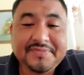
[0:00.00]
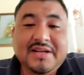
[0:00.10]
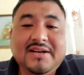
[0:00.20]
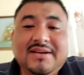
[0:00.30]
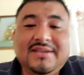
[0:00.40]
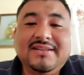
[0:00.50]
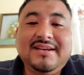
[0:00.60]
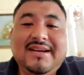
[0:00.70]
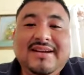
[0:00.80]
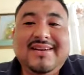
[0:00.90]
And
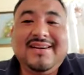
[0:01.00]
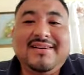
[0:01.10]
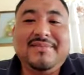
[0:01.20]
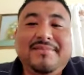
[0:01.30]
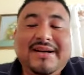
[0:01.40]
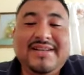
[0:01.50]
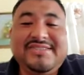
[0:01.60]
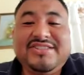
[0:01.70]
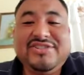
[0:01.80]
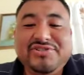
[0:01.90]
I
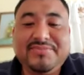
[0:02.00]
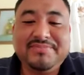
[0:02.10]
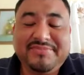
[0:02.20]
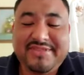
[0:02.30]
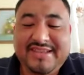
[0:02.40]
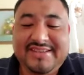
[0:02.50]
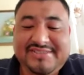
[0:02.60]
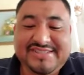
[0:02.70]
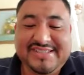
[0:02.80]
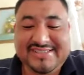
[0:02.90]
see some
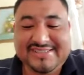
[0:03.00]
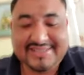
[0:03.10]
things that